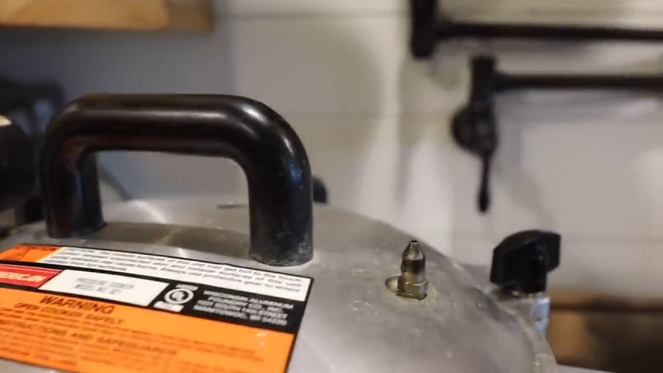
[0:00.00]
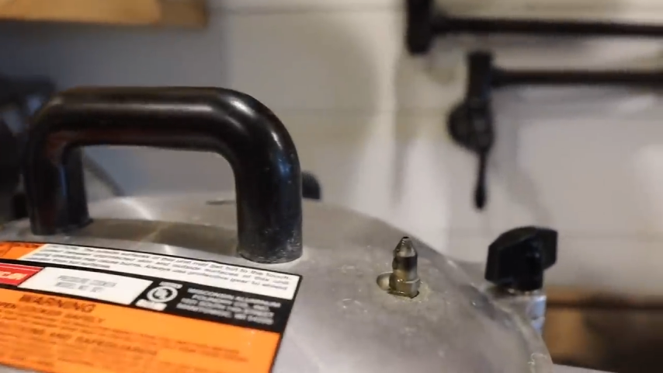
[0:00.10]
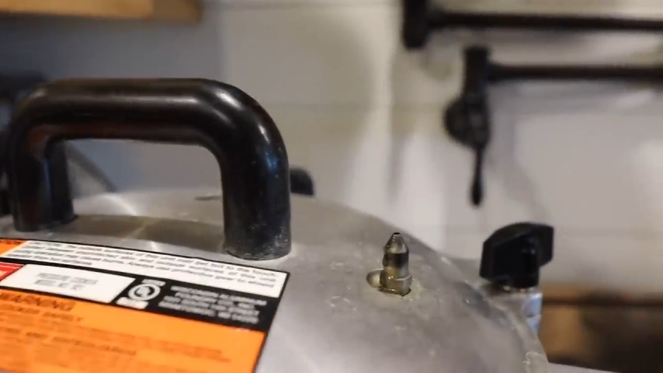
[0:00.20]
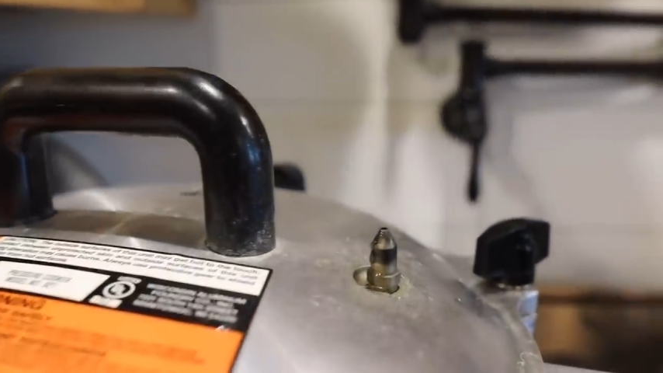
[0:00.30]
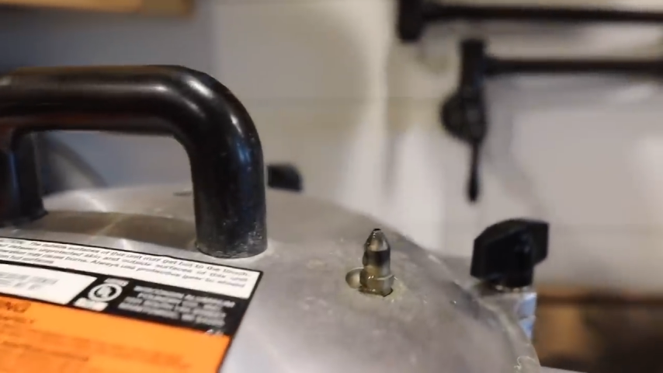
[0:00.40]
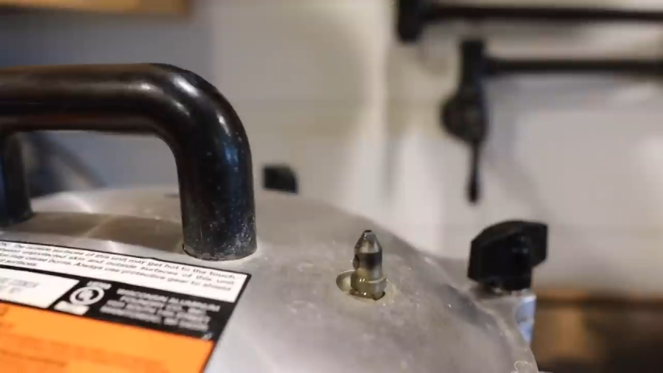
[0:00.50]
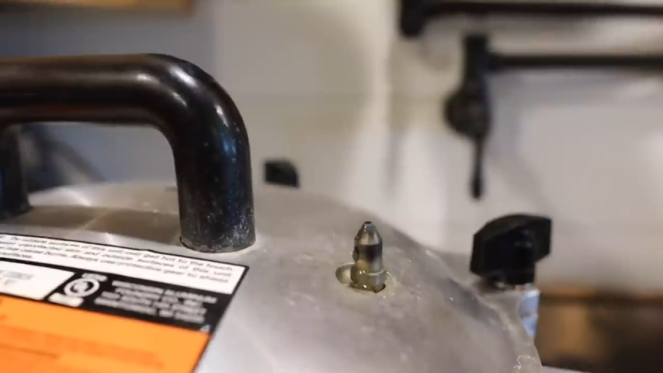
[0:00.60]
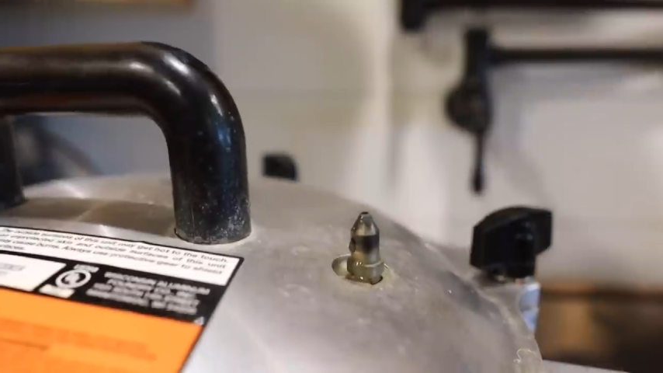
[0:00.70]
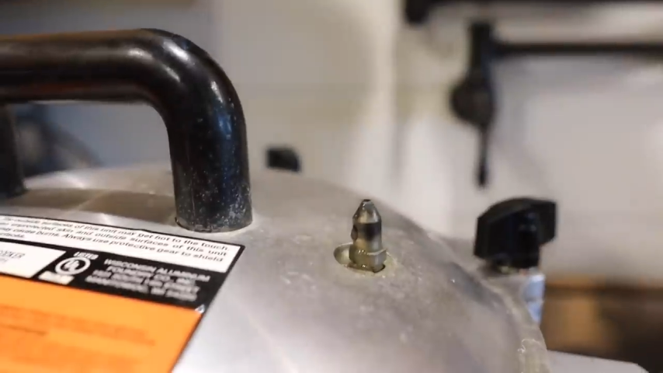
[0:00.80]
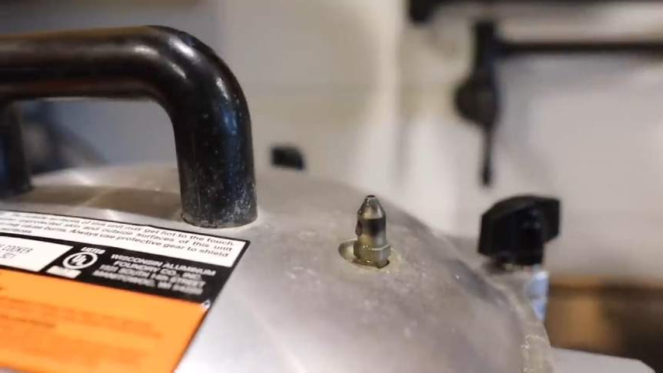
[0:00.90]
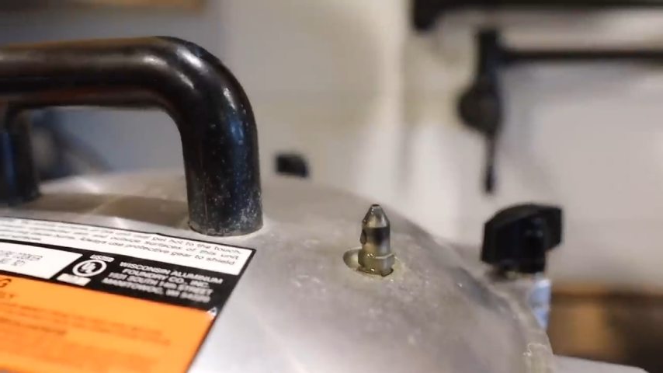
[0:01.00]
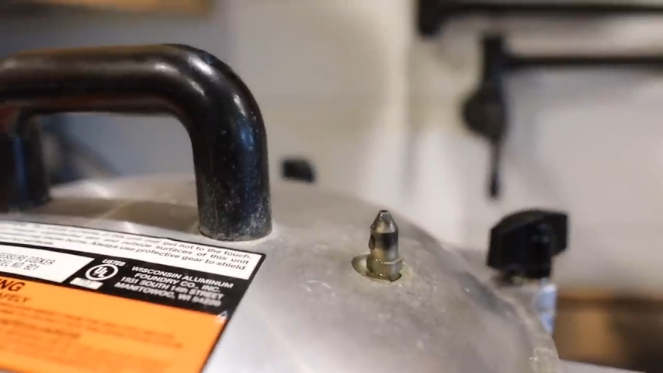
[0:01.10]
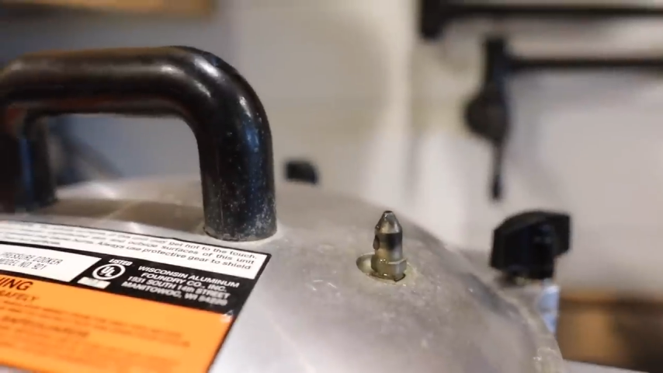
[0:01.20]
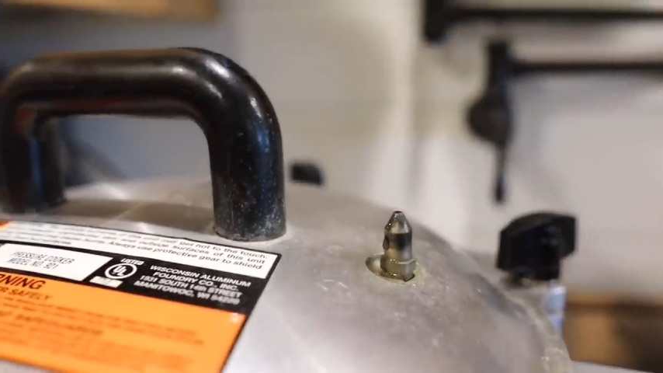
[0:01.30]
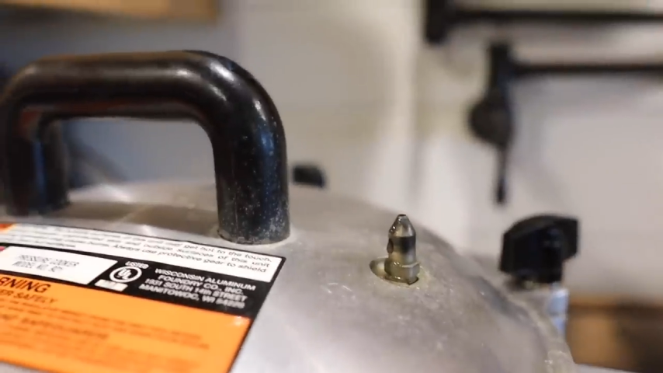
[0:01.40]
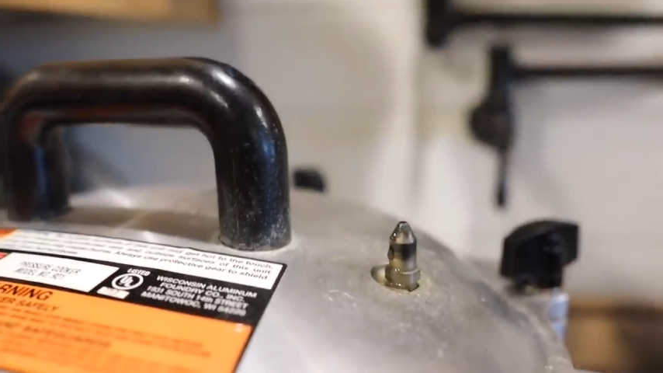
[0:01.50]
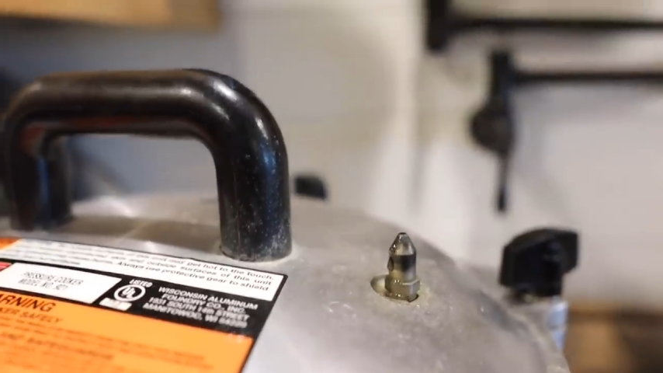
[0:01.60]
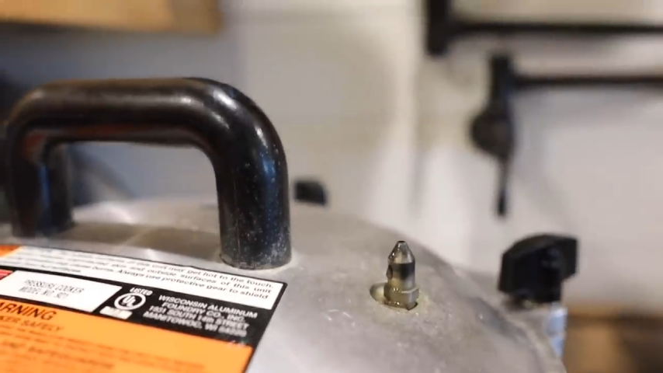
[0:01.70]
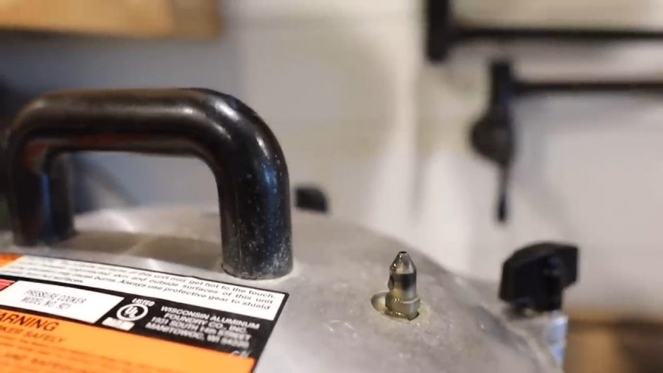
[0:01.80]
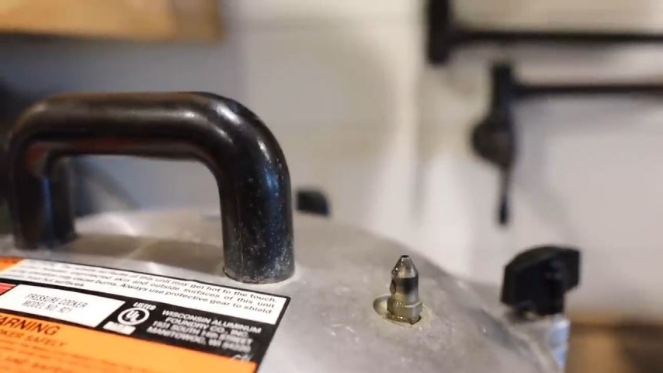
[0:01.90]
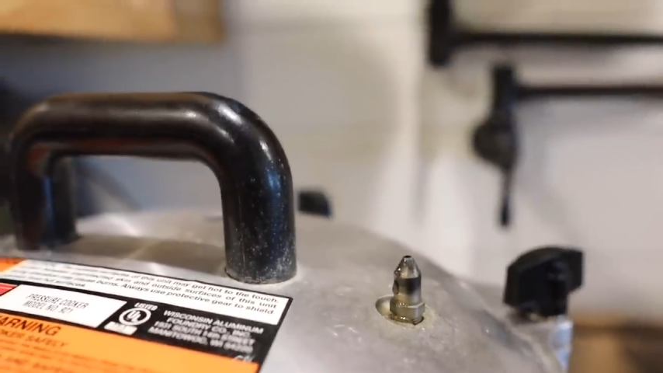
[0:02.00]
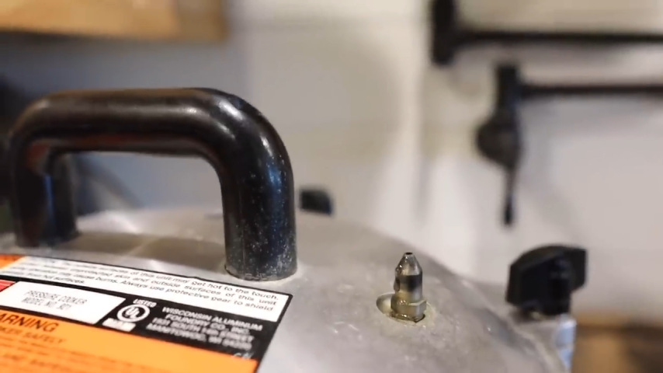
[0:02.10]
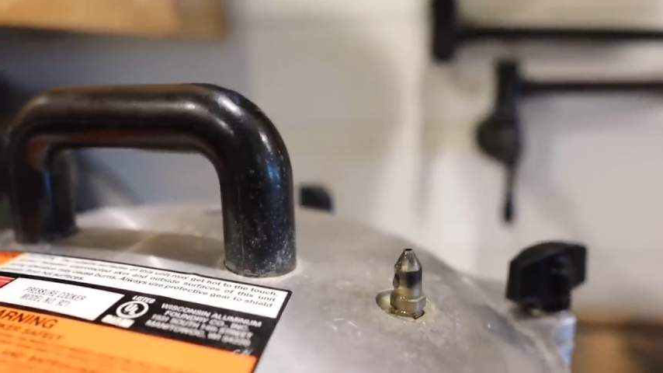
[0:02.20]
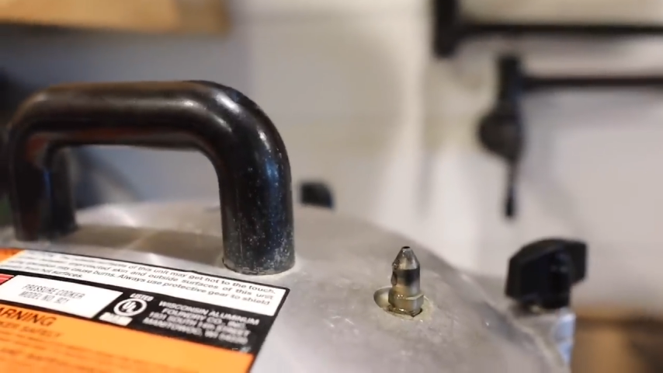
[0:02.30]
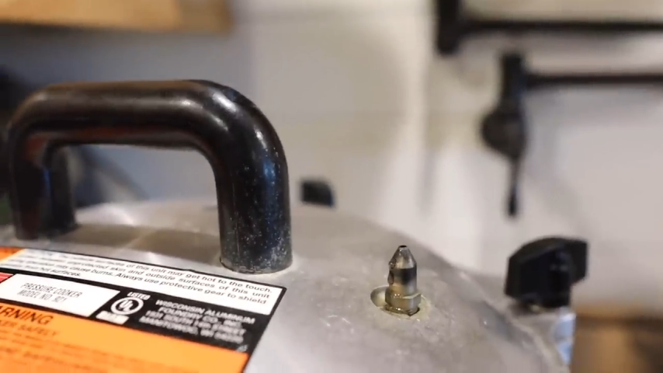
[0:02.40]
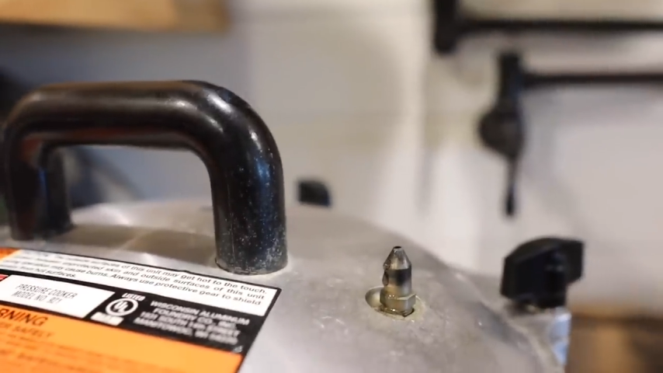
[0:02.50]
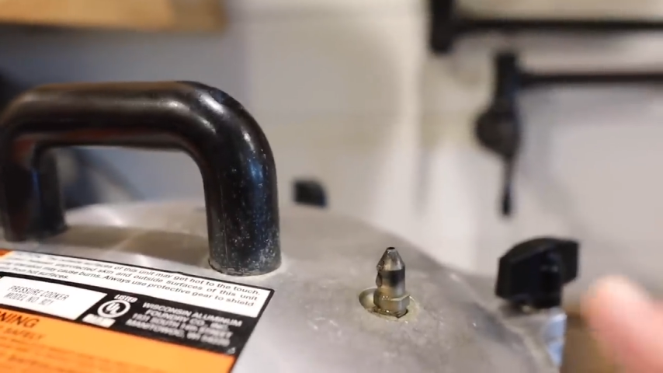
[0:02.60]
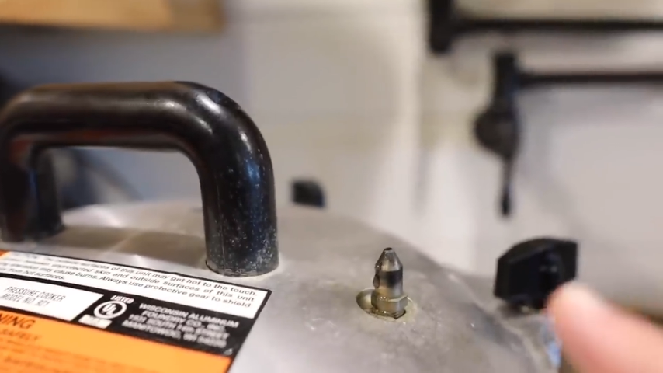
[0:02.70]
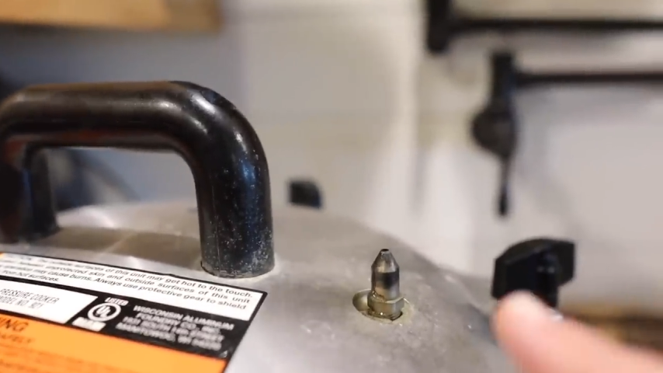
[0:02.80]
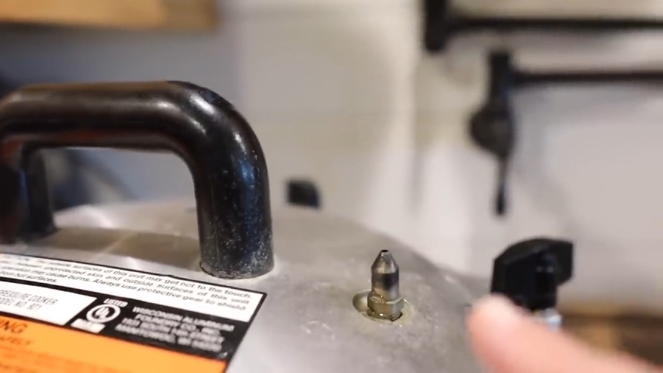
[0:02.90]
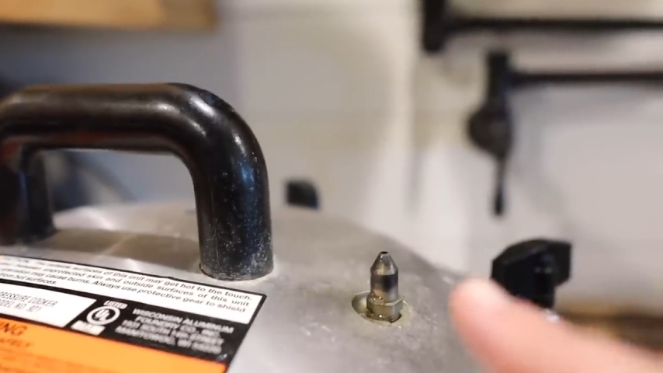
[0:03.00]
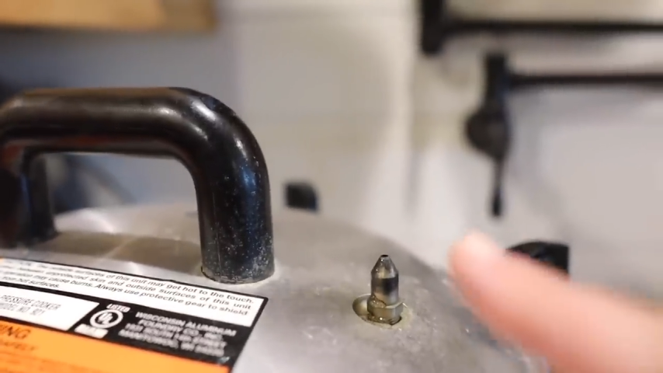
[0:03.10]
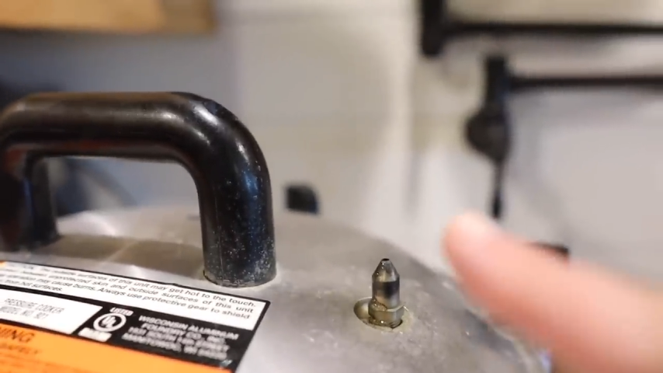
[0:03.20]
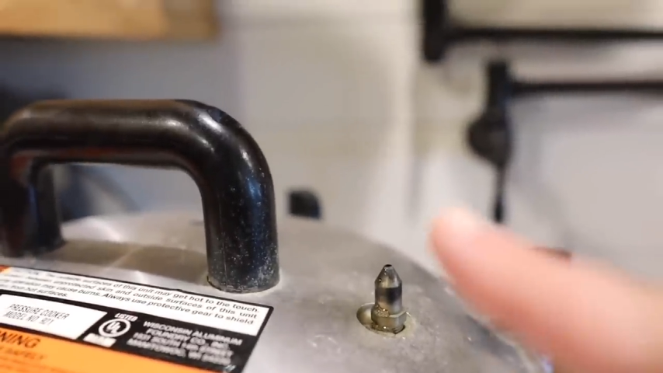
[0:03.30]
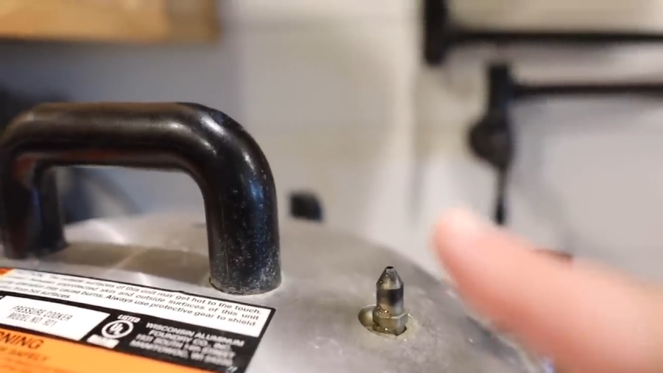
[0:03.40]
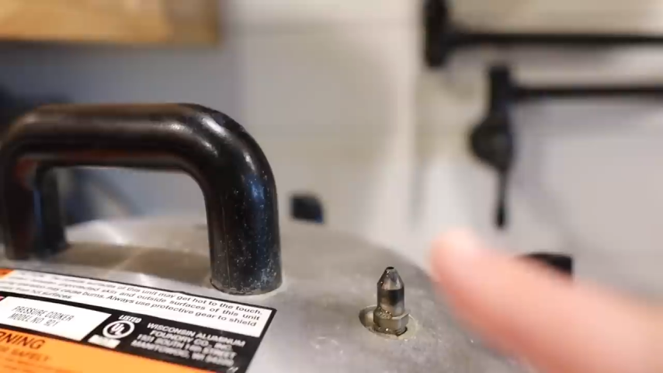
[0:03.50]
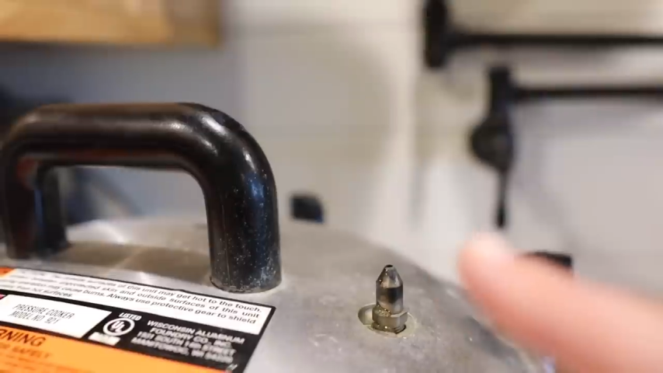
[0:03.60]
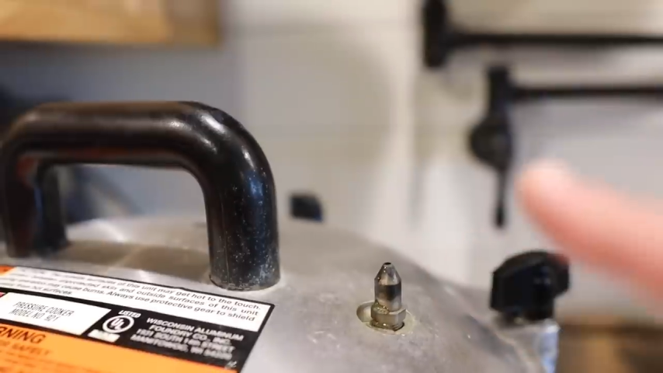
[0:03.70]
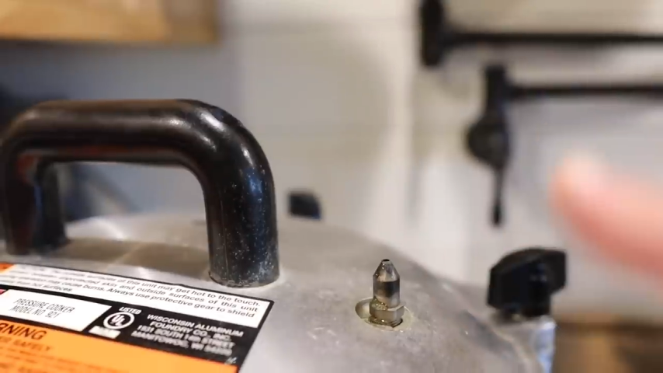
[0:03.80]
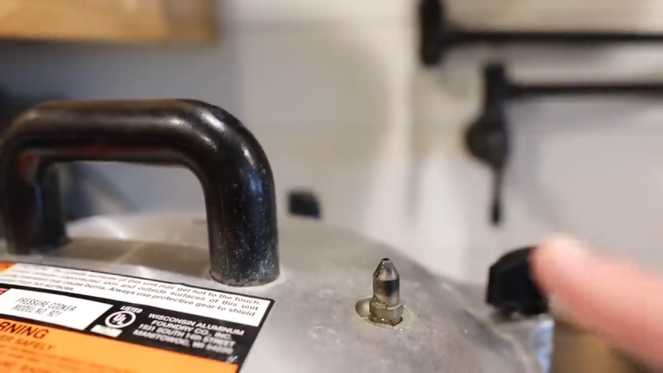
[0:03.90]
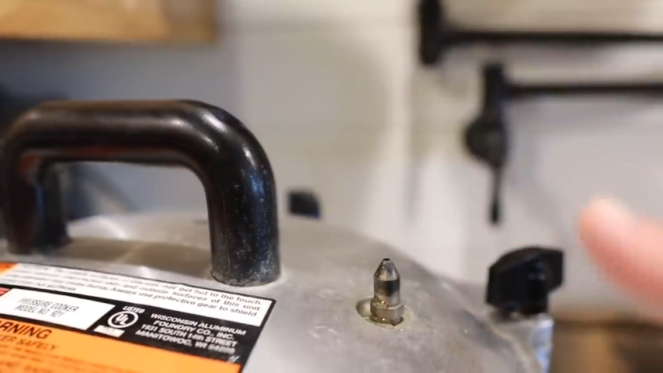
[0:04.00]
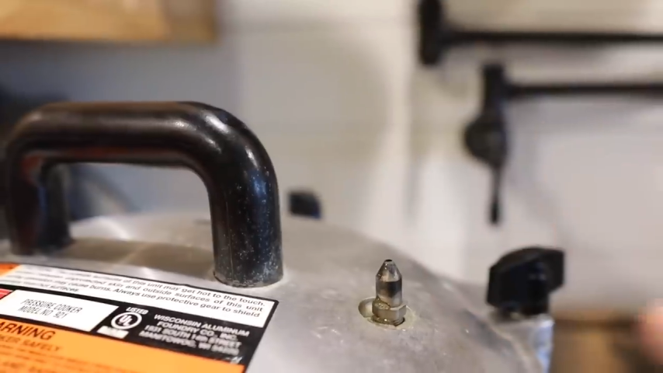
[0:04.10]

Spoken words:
(no speaker visible)